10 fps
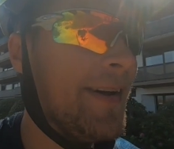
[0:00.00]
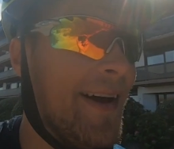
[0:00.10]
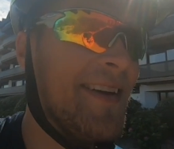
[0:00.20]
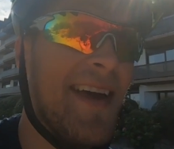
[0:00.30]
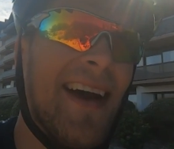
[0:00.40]

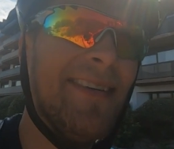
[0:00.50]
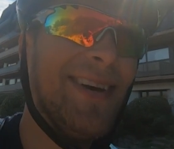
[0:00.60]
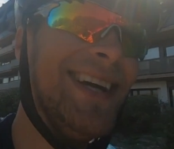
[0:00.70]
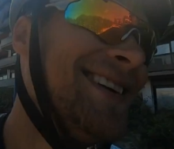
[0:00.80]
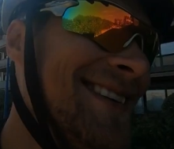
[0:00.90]
and
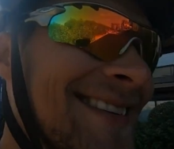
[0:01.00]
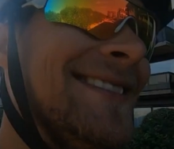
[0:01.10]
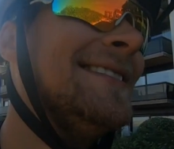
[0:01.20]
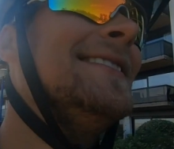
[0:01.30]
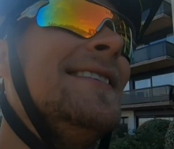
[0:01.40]
caffeine,
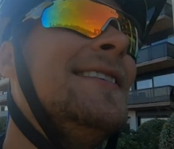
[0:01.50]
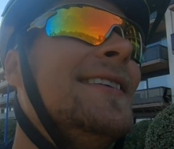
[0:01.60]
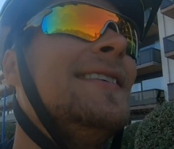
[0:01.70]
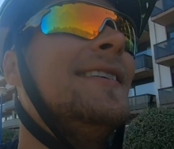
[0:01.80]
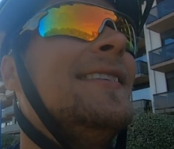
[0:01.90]

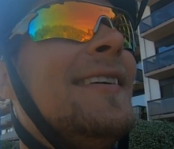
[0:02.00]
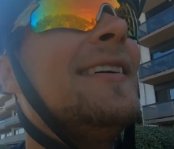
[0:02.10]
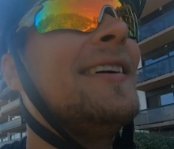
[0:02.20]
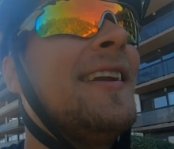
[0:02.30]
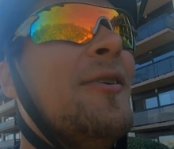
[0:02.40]

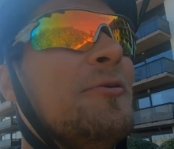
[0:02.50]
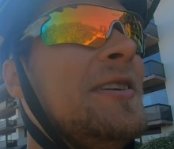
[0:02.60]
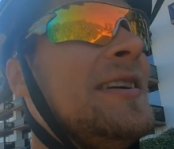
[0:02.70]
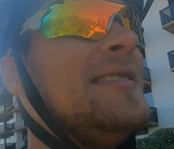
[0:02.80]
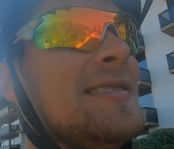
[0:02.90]
I can now
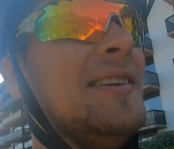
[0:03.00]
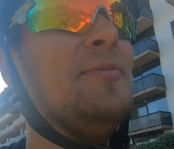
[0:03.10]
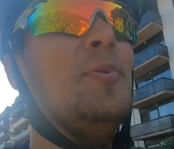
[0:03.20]
easily